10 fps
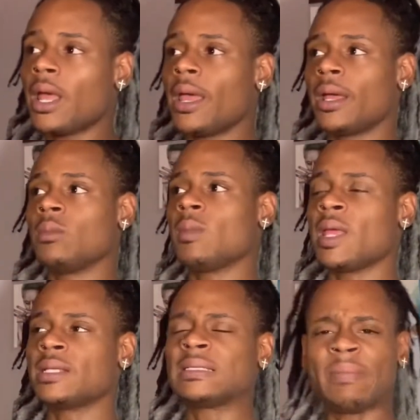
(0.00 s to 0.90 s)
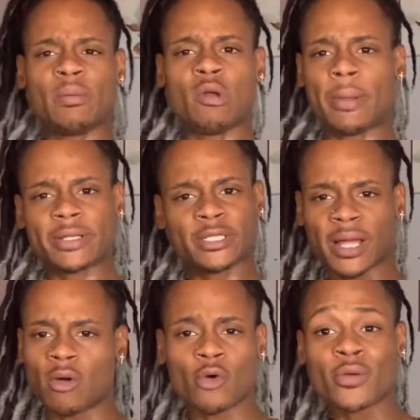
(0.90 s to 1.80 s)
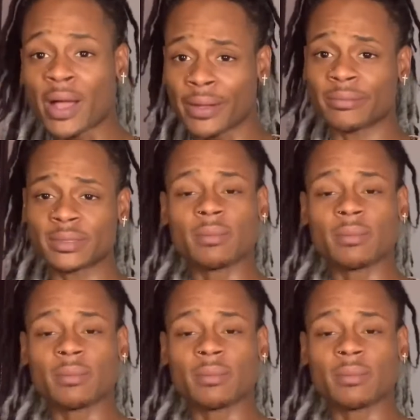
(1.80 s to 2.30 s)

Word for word: Um, and some people don't like to check out all their items.